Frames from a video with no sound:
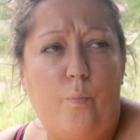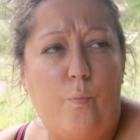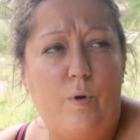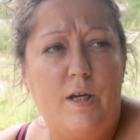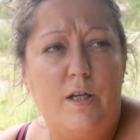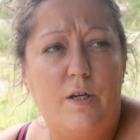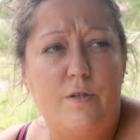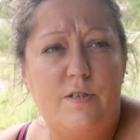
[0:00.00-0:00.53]

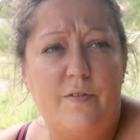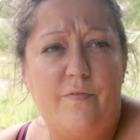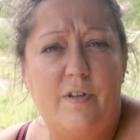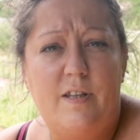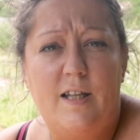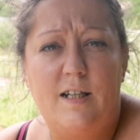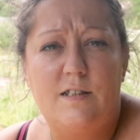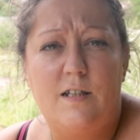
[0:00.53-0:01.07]
We use it for
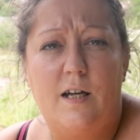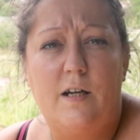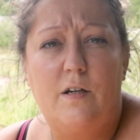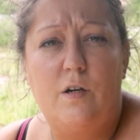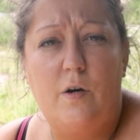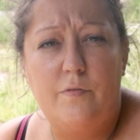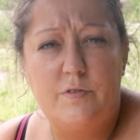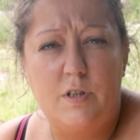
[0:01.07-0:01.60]
things like
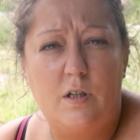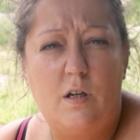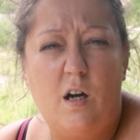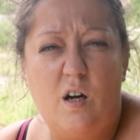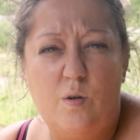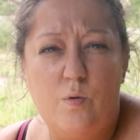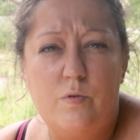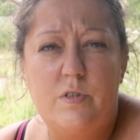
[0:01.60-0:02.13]
coughs and
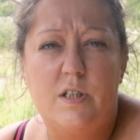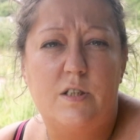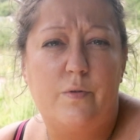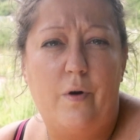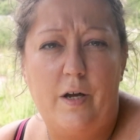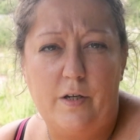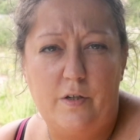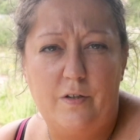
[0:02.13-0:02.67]
colds. It's
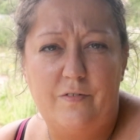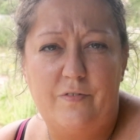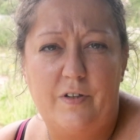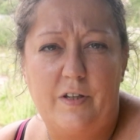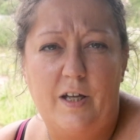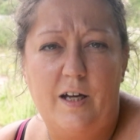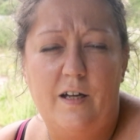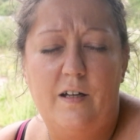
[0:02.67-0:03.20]
quite good
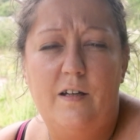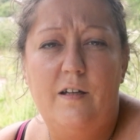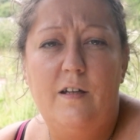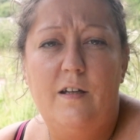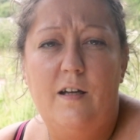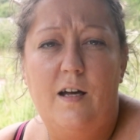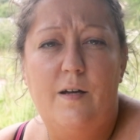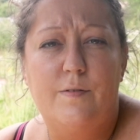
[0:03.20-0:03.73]
for that.
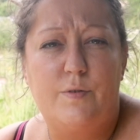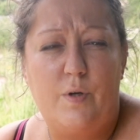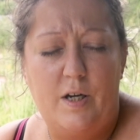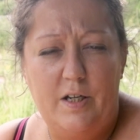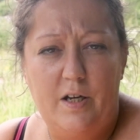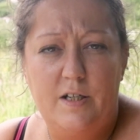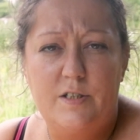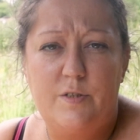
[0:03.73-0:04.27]
It's
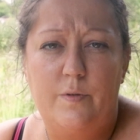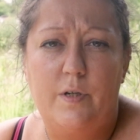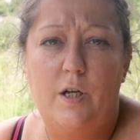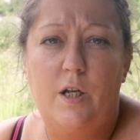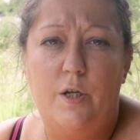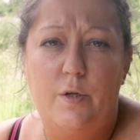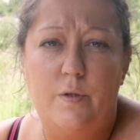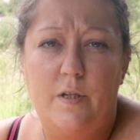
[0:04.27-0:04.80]
quite nice to
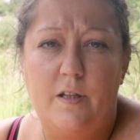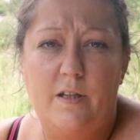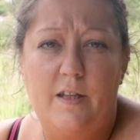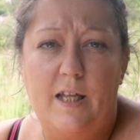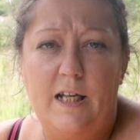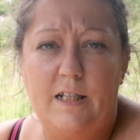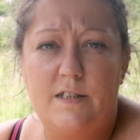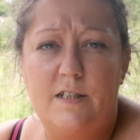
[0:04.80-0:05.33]
include in
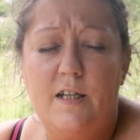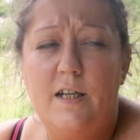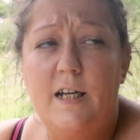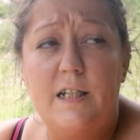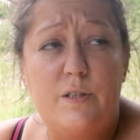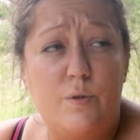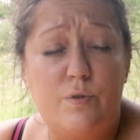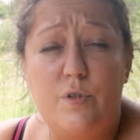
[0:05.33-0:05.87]
things.
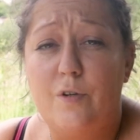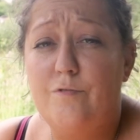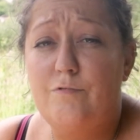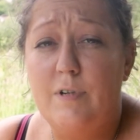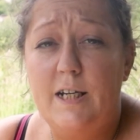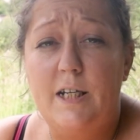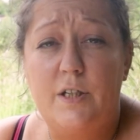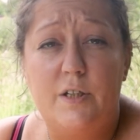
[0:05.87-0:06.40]
It's also
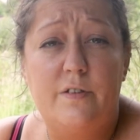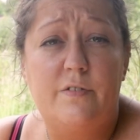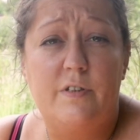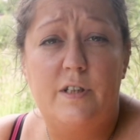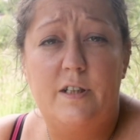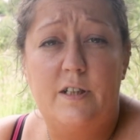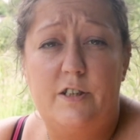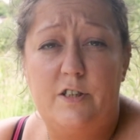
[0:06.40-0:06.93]
really good for
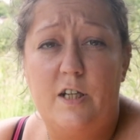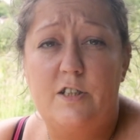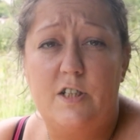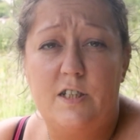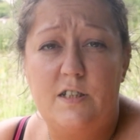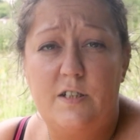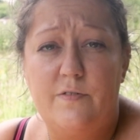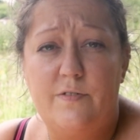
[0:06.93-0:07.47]
the
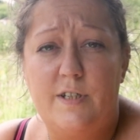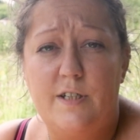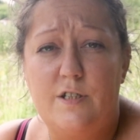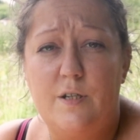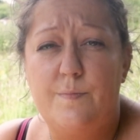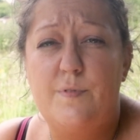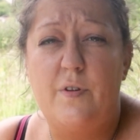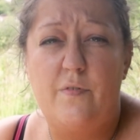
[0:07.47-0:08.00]
digestive
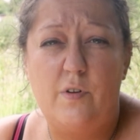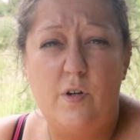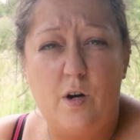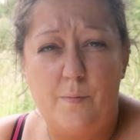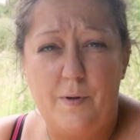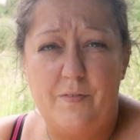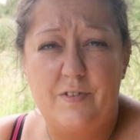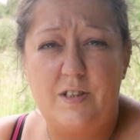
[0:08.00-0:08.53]
system, so if you've
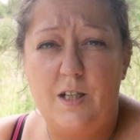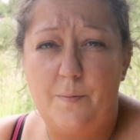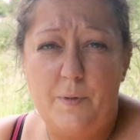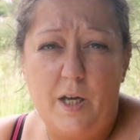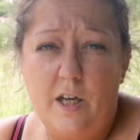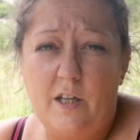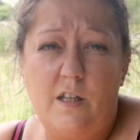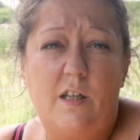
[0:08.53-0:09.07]
got a bit of a
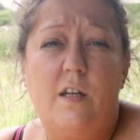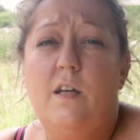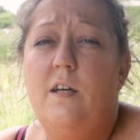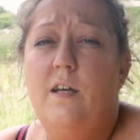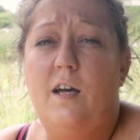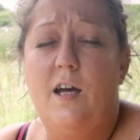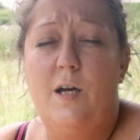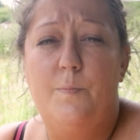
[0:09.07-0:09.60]
tummy ache,
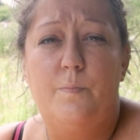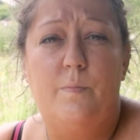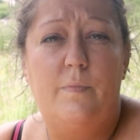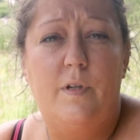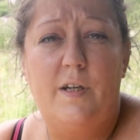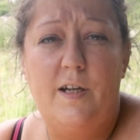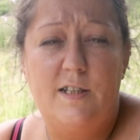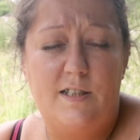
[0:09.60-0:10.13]
a
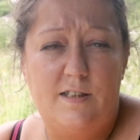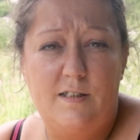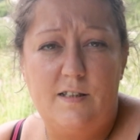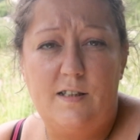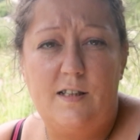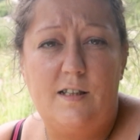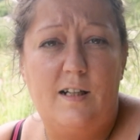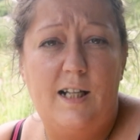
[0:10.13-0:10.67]
nice
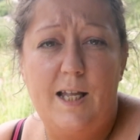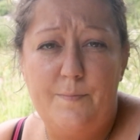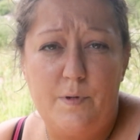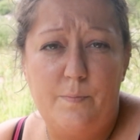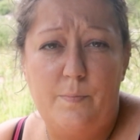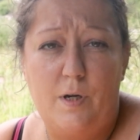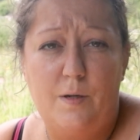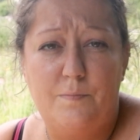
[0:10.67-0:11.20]

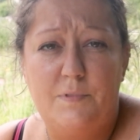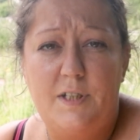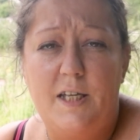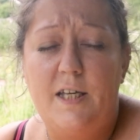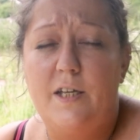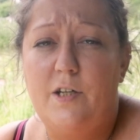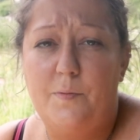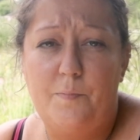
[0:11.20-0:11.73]
lemon balm
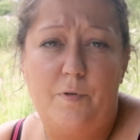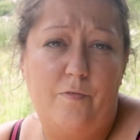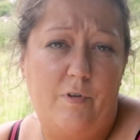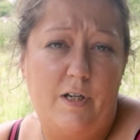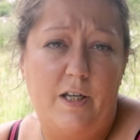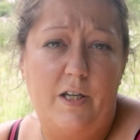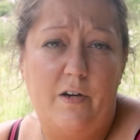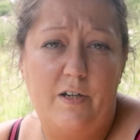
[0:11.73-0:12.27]
tea can be
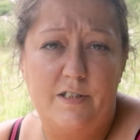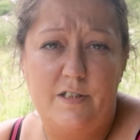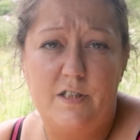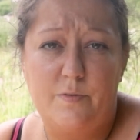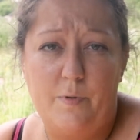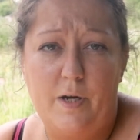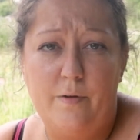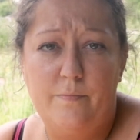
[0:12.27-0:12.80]
really nice
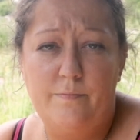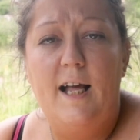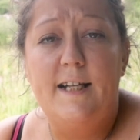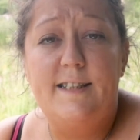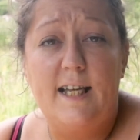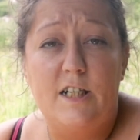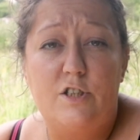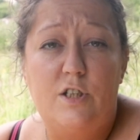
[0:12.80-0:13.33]
as well.
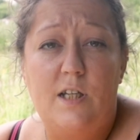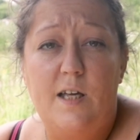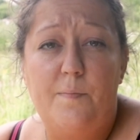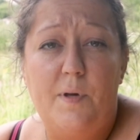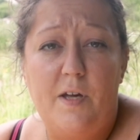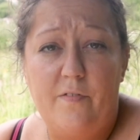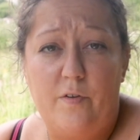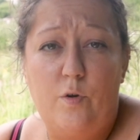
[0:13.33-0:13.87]
It's actually a
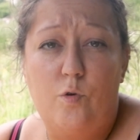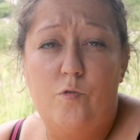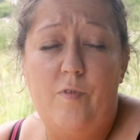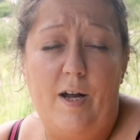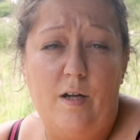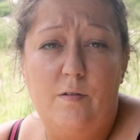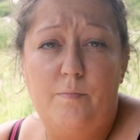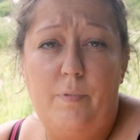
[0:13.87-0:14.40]
bit of an
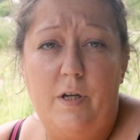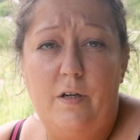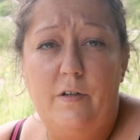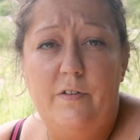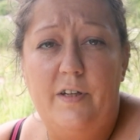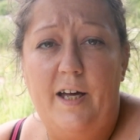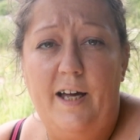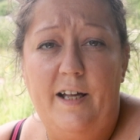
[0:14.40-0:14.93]
all-round
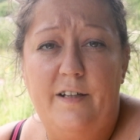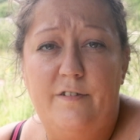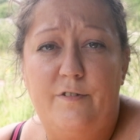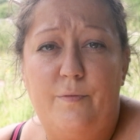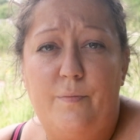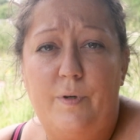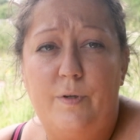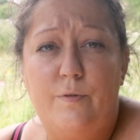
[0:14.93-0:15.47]
plant,
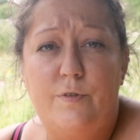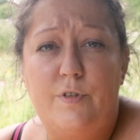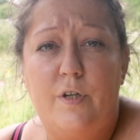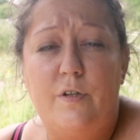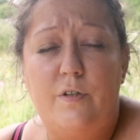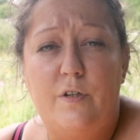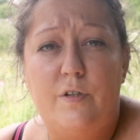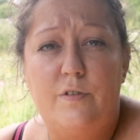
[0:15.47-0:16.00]
and we also
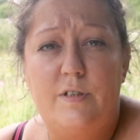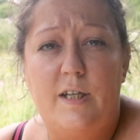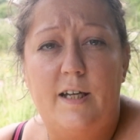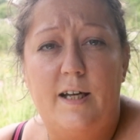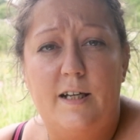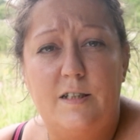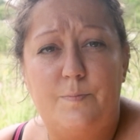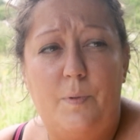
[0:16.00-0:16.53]
use it
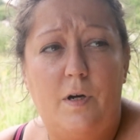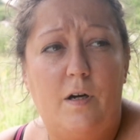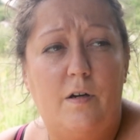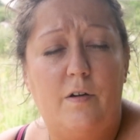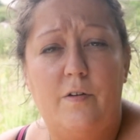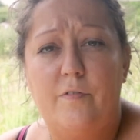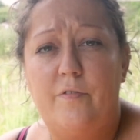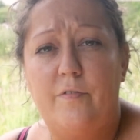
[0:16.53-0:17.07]
as part
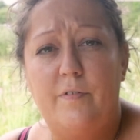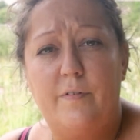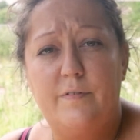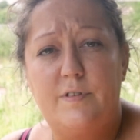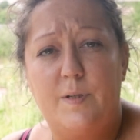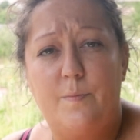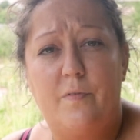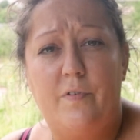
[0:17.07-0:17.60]
of
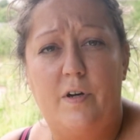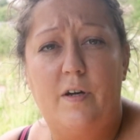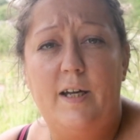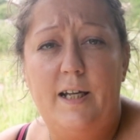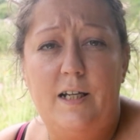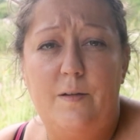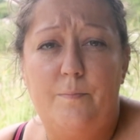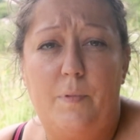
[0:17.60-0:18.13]
some of our
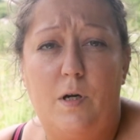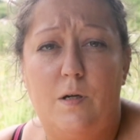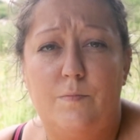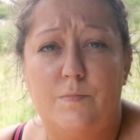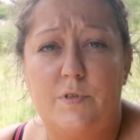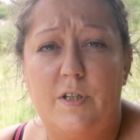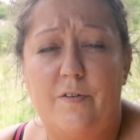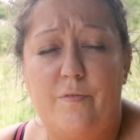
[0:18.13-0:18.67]
healing
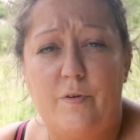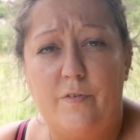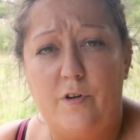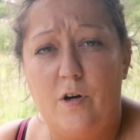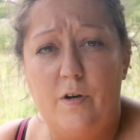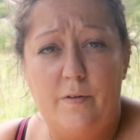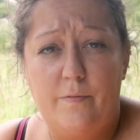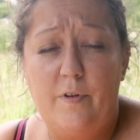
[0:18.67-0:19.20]
balms if we've
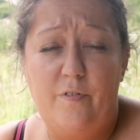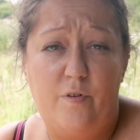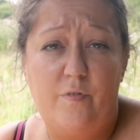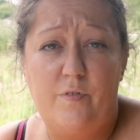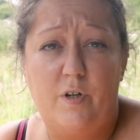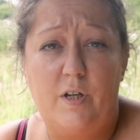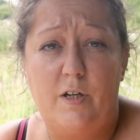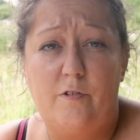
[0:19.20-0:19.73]

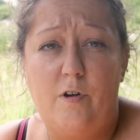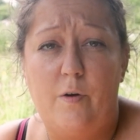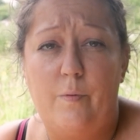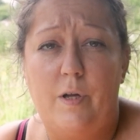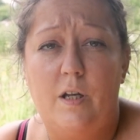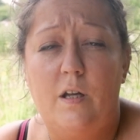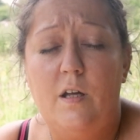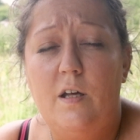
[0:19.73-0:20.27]
got it
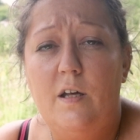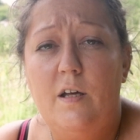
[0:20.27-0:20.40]
growing,